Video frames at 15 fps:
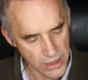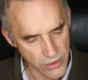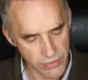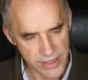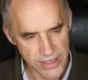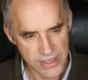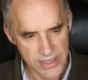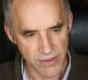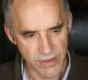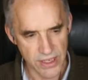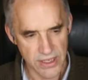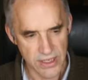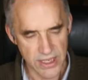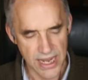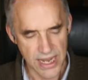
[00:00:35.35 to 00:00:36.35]
there is
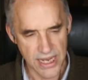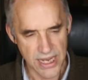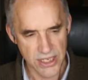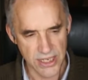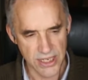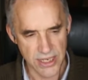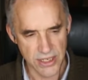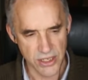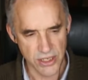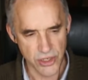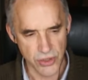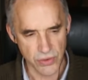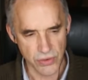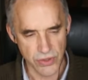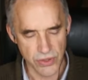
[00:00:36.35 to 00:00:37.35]
evidence that Ashkenazi
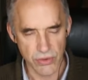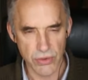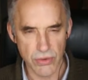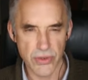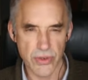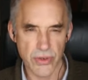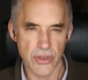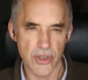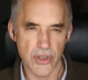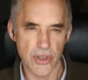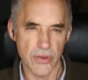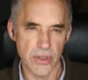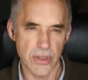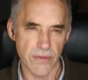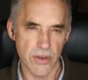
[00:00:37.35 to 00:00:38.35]
Jews, so those are
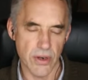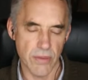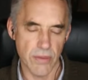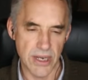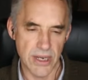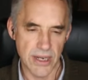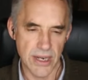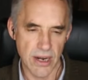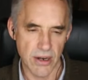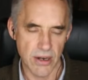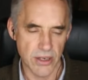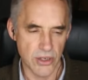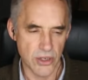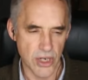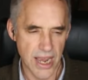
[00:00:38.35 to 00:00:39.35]
Jews of European
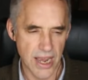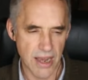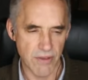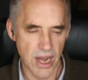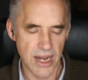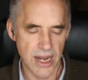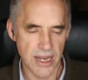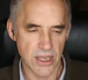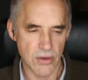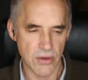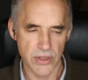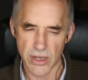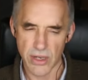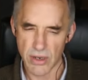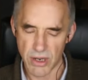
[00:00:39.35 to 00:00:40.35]
heritage, have
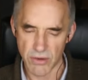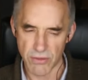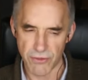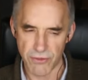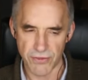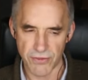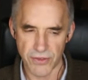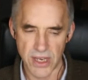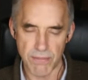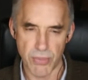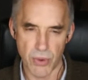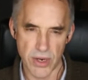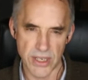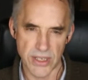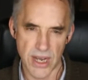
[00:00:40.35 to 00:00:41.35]
IQs that are about 15
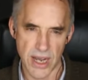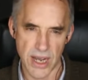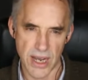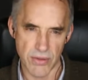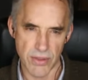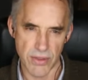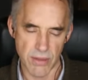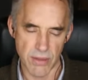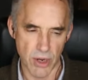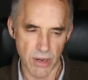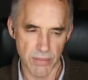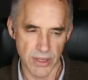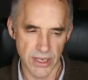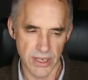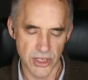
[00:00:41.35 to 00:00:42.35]
points higher than the
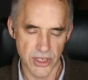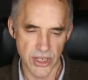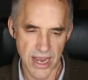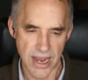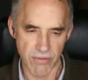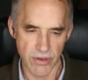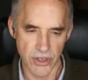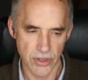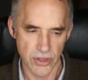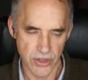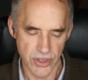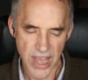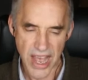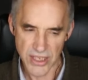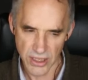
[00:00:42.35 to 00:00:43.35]
population average.
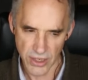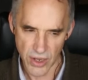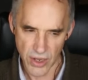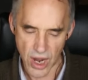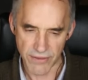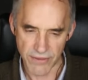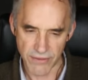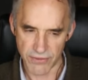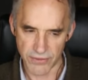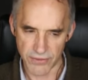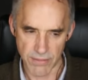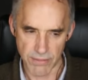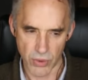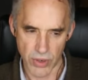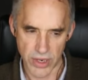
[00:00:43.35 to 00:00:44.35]
So that's a lot,
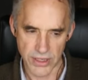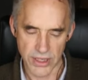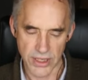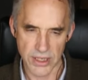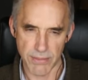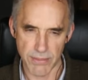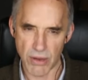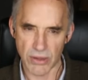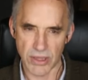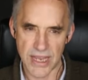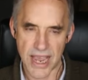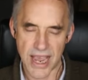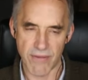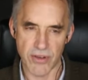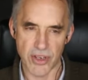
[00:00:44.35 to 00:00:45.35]
15 points. It's about
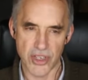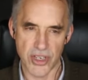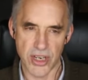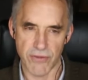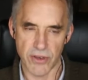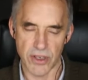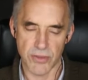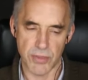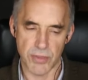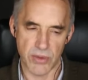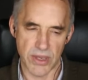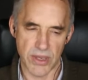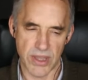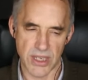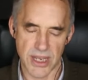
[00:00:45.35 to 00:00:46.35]
the average difference
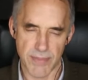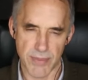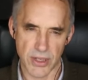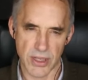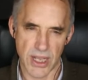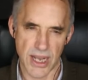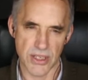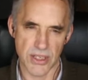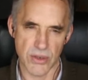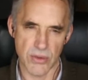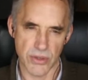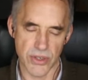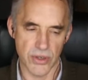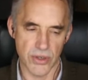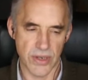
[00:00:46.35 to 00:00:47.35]
between the typical high
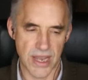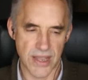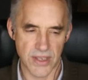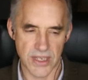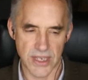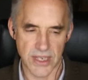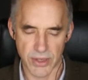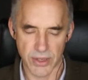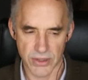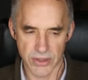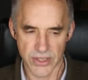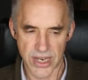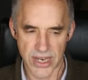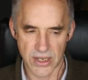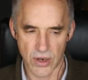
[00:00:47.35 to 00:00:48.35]
school student and the typical
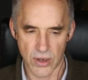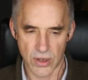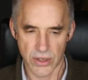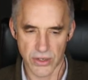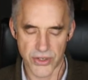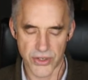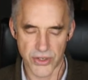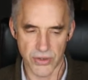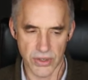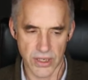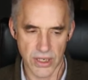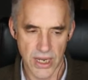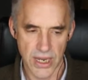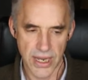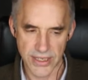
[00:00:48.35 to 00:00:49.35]
state college
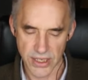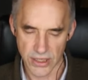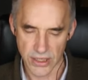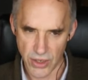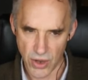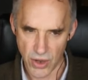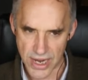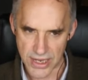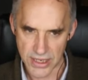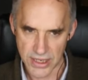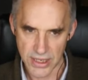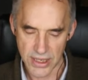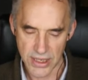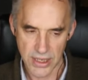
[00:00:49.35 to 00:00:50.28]
student. It's a lot.